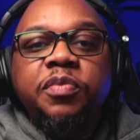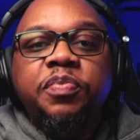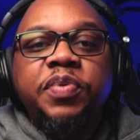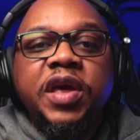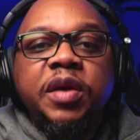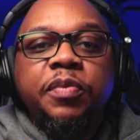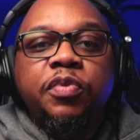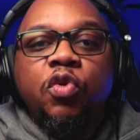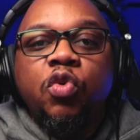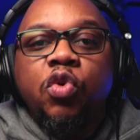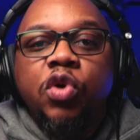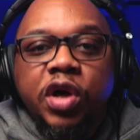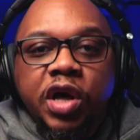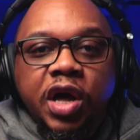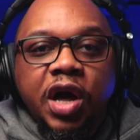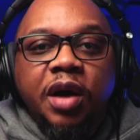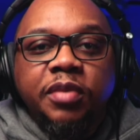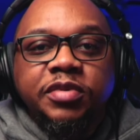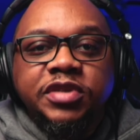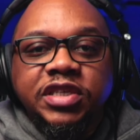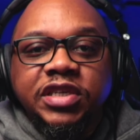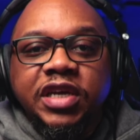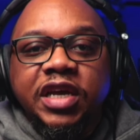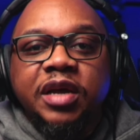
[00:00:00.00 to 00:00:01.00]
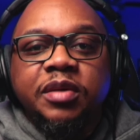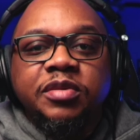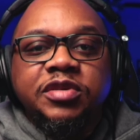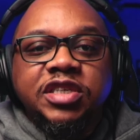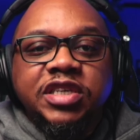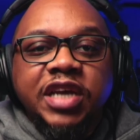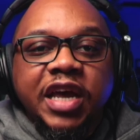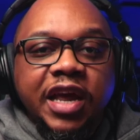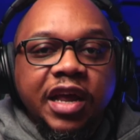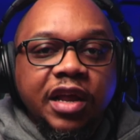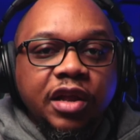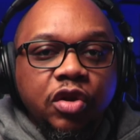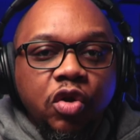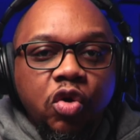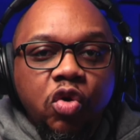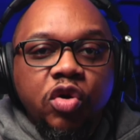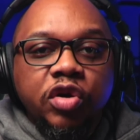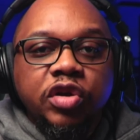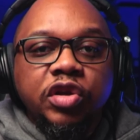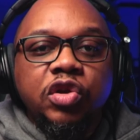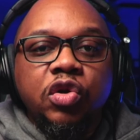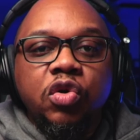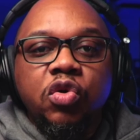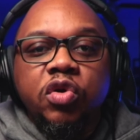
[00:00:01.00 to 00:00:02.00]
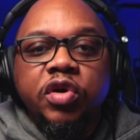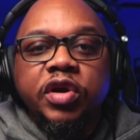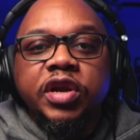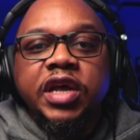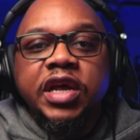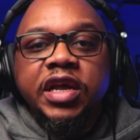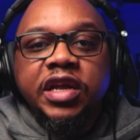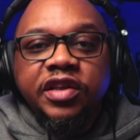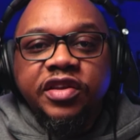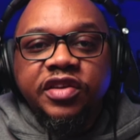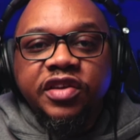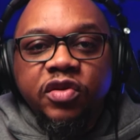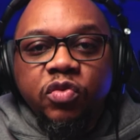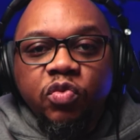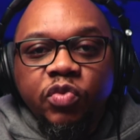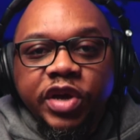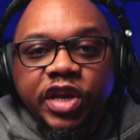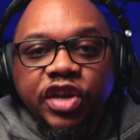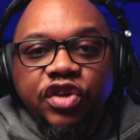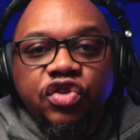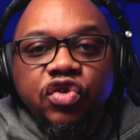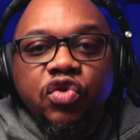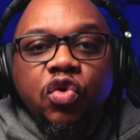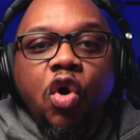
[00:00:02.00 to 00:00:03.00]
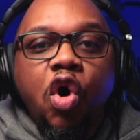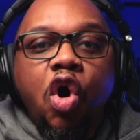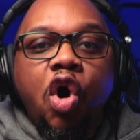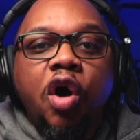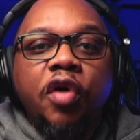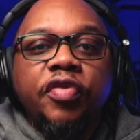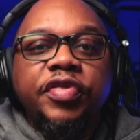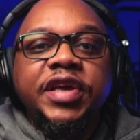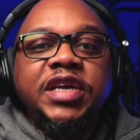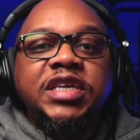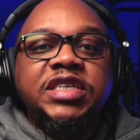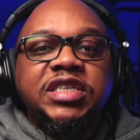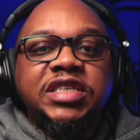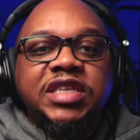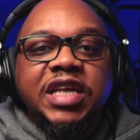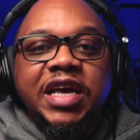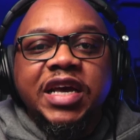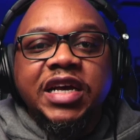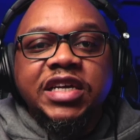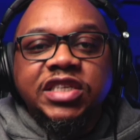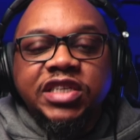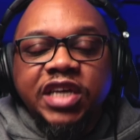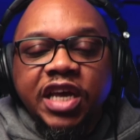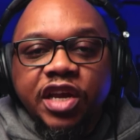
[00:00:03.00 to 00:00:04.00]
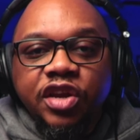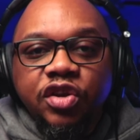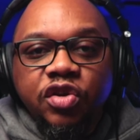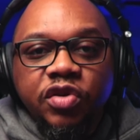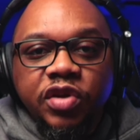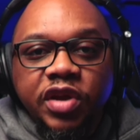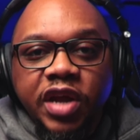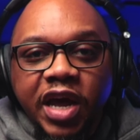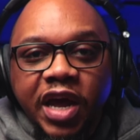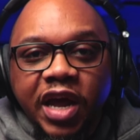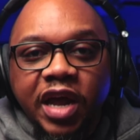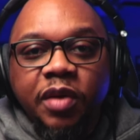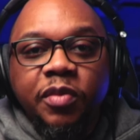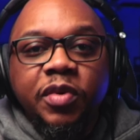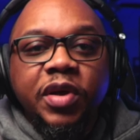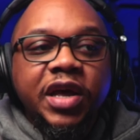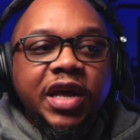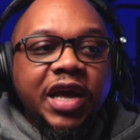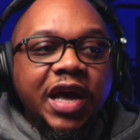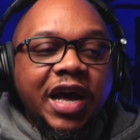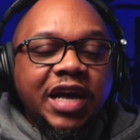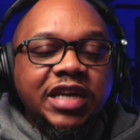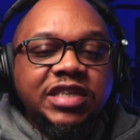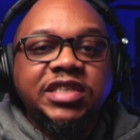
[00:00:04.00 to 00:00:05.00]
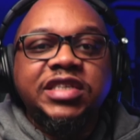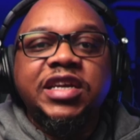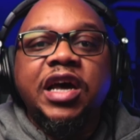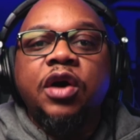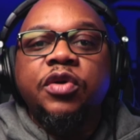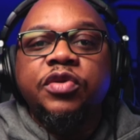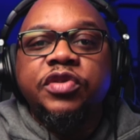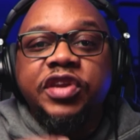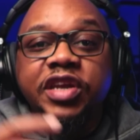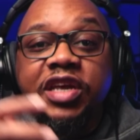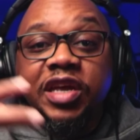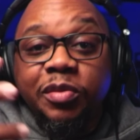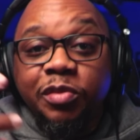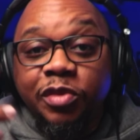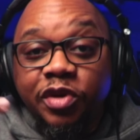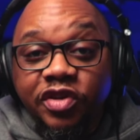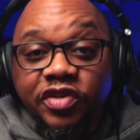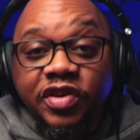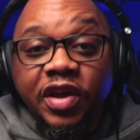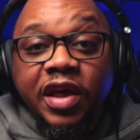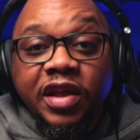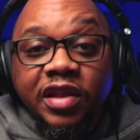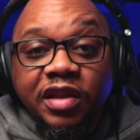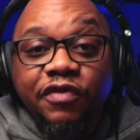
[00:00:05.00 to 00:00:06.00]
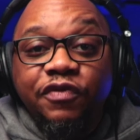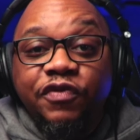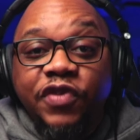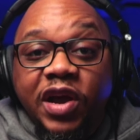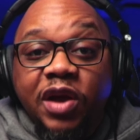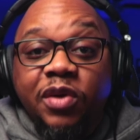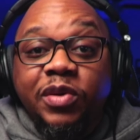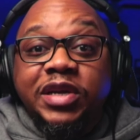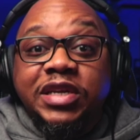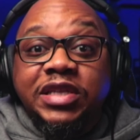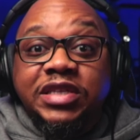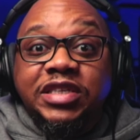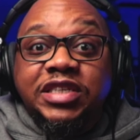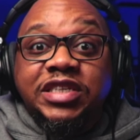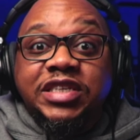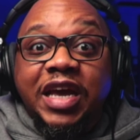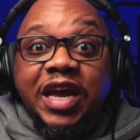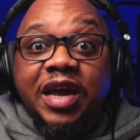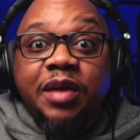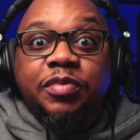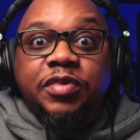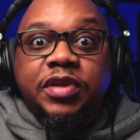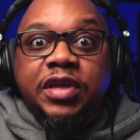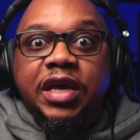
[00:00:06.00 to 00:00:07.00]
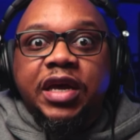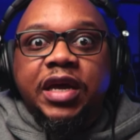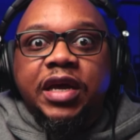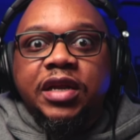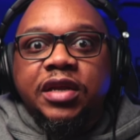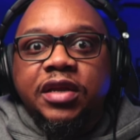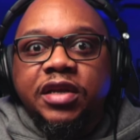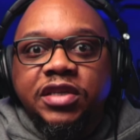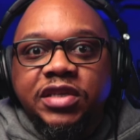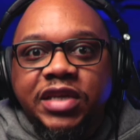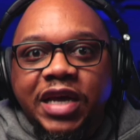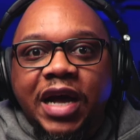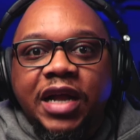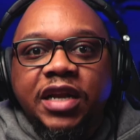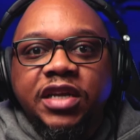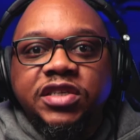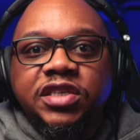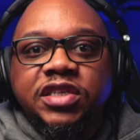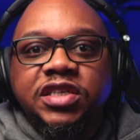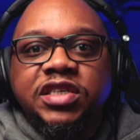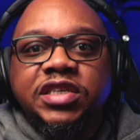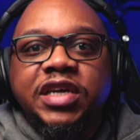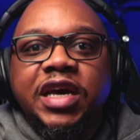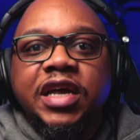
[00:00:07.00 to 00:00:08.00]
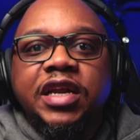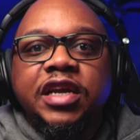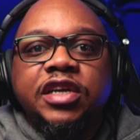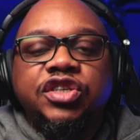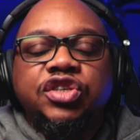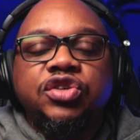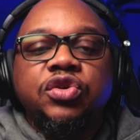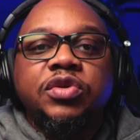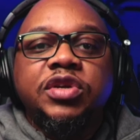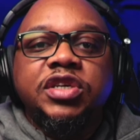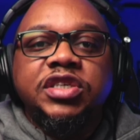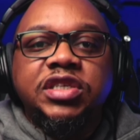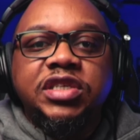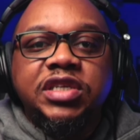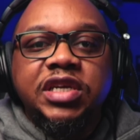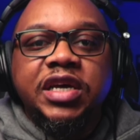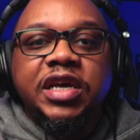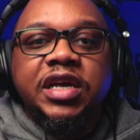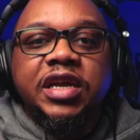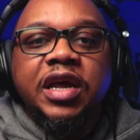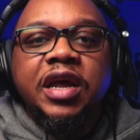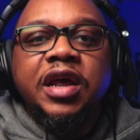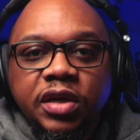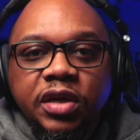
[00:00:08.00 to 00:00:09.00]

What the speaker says: people will come to him saying, Lord, Lord, didn't we do all these things in your name? Cast out demons, the very same thing that Dallas is saying that Judas did.